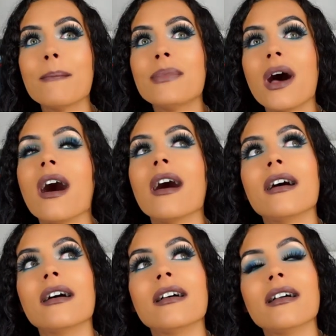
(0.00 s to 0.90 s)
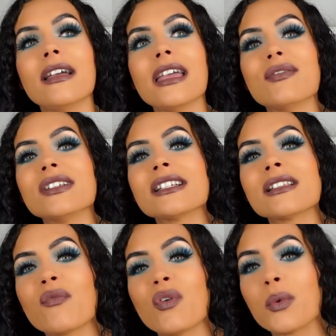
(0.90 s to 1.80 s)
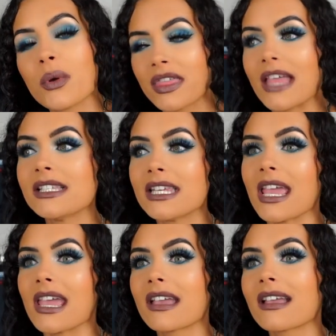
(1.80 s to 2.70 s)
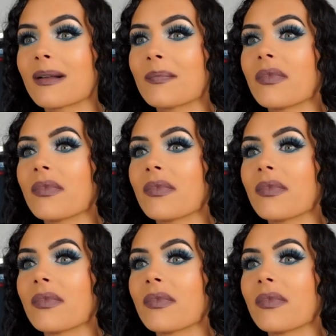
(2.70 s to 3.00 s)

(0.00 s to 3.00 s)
But if it doesn't feel authentic,